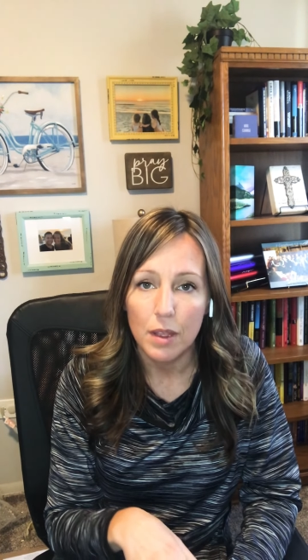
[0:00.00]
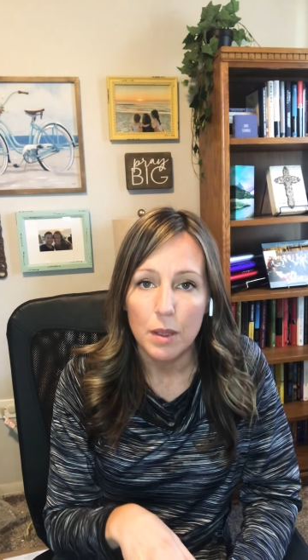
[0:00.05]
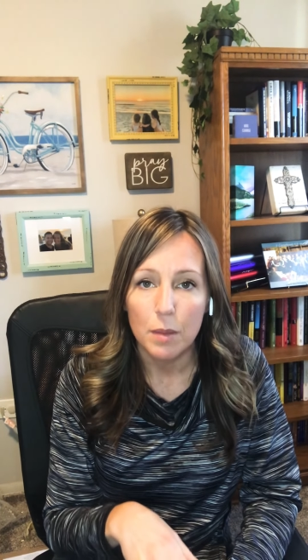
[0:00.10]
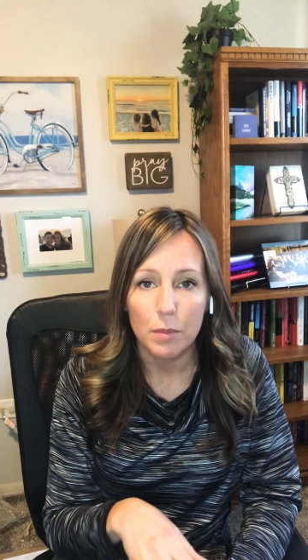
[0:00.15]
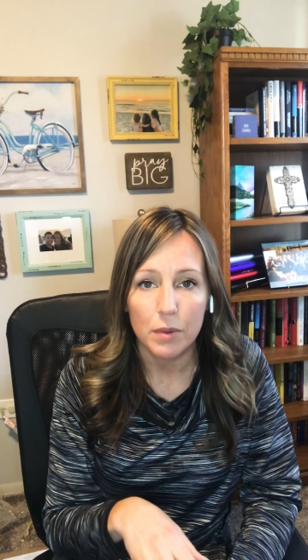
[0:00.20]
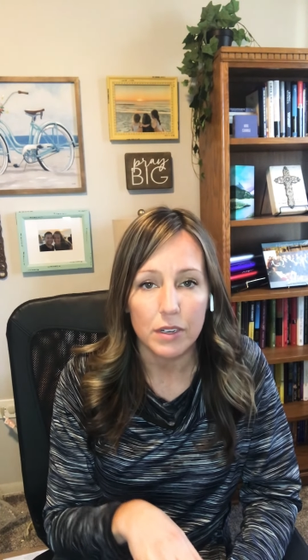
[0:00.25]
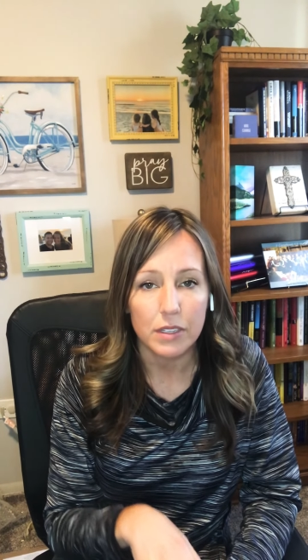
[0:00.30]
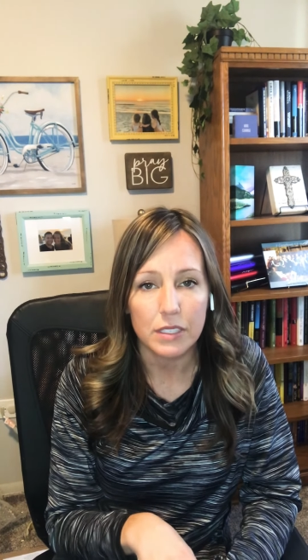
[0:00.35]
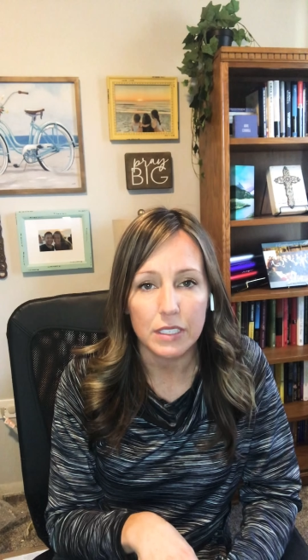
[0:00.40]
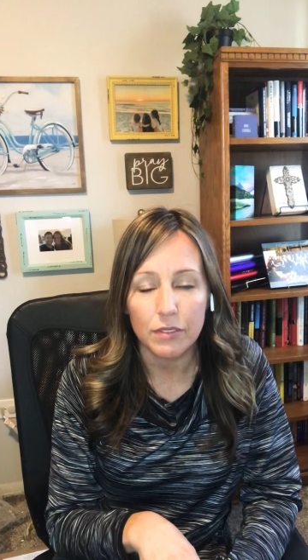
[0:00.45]

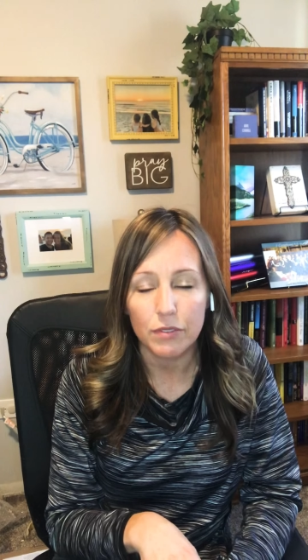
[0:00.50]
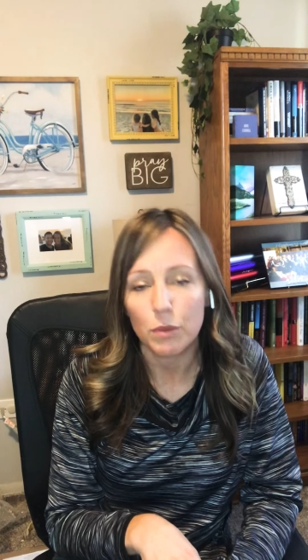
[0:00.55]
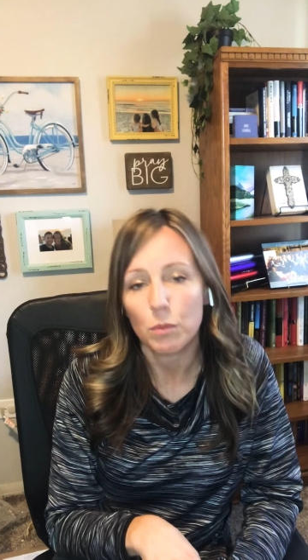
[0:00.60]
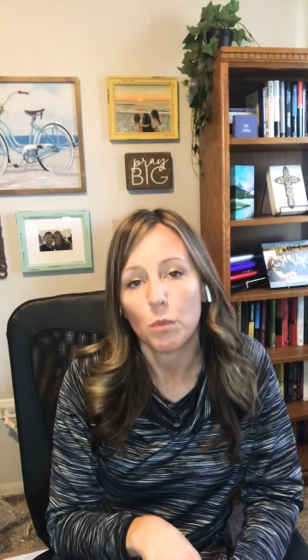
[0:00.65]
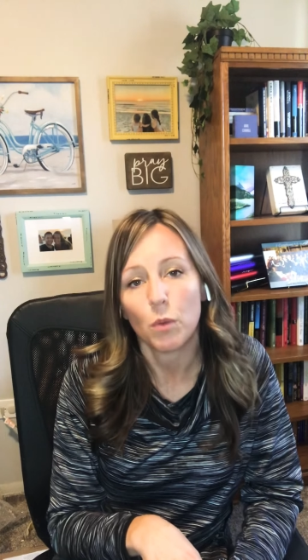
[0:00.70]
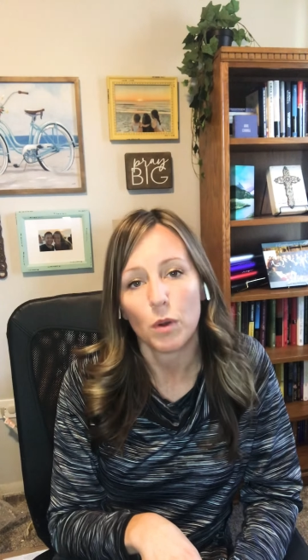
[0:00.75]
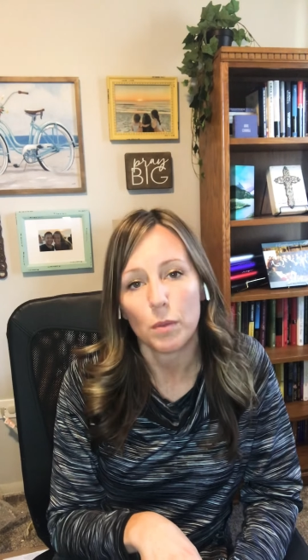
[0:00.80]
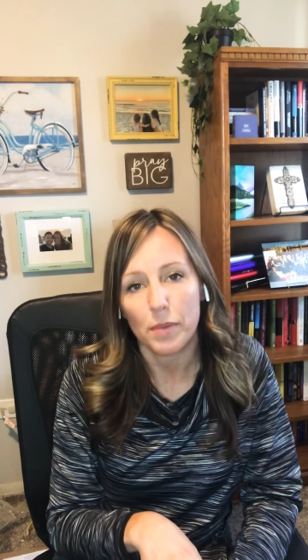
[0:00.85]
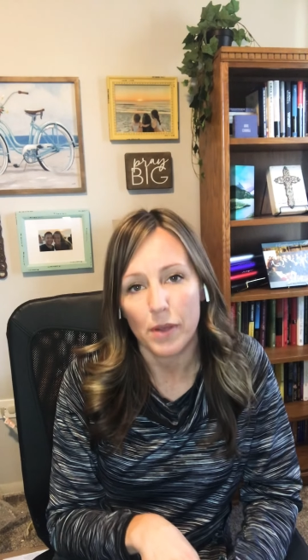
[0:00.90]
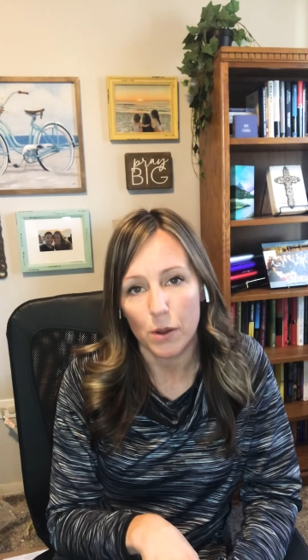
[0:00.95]
but it's even
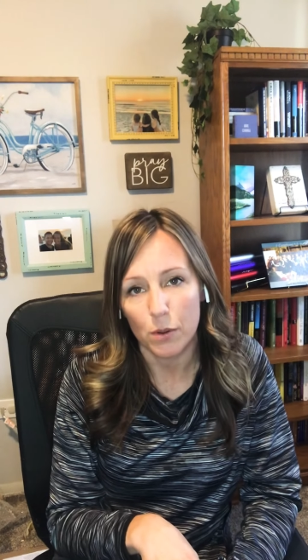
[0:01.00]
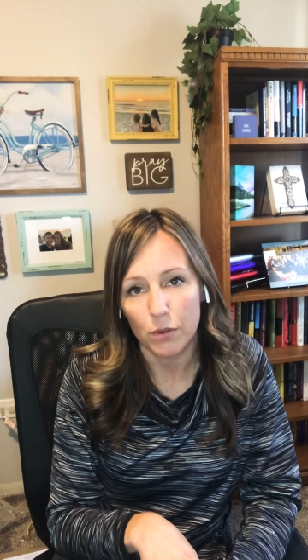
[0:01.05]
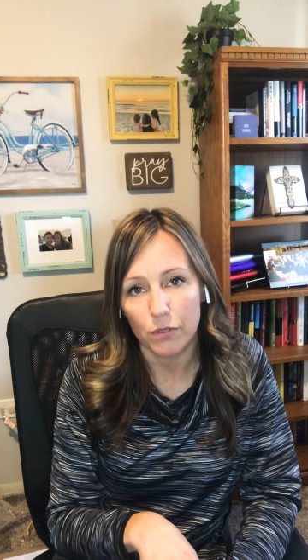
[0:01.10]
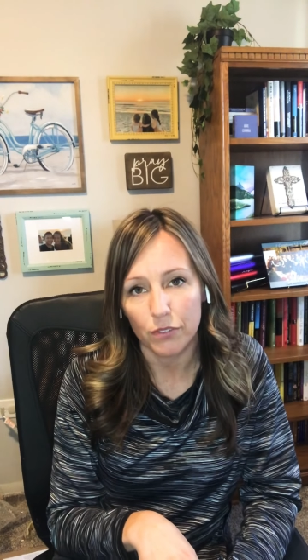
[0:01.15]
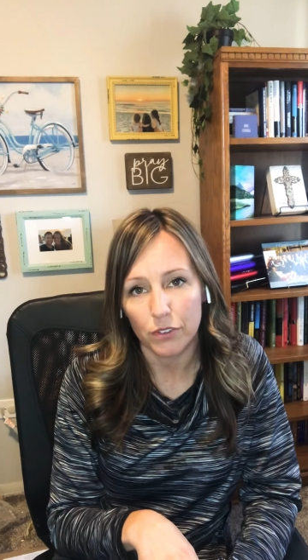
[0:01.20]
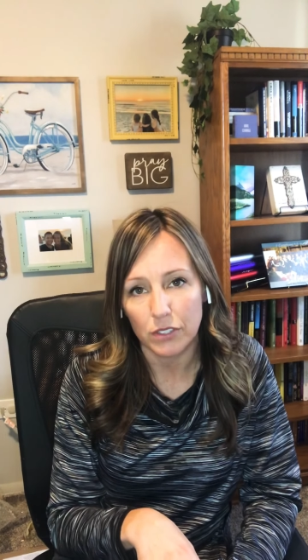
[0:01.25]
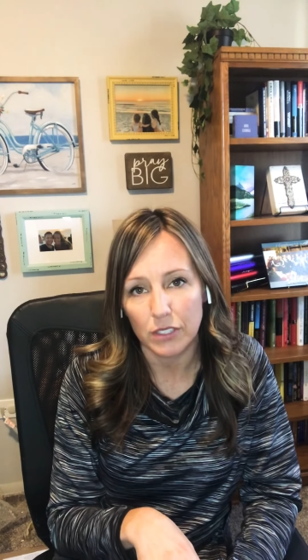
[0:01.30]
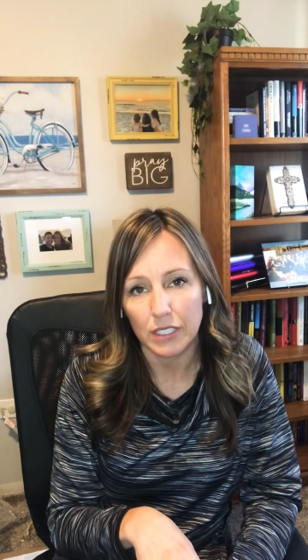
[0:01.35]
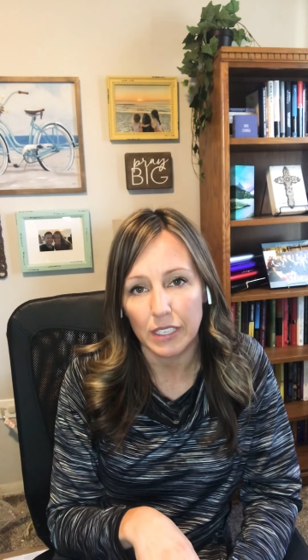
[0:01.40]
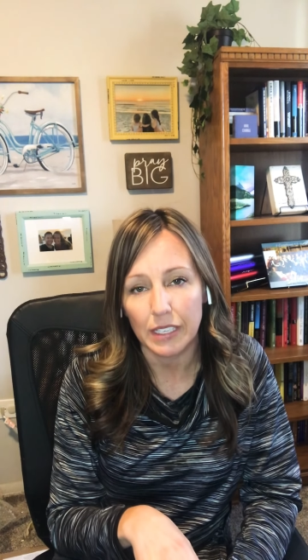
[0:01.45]
more powerful
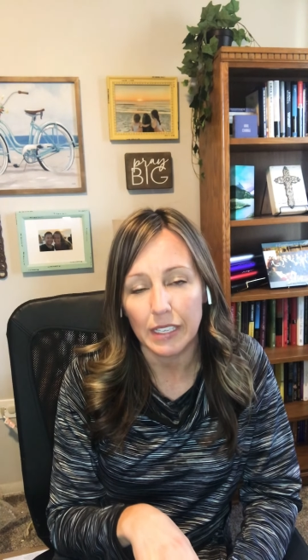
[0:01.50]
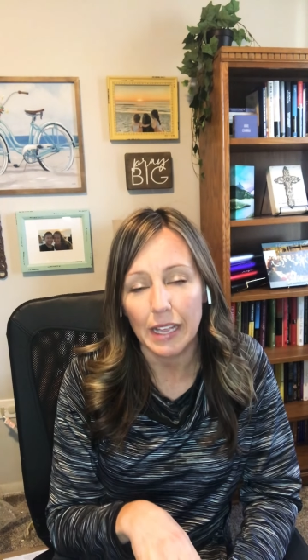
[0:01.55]
to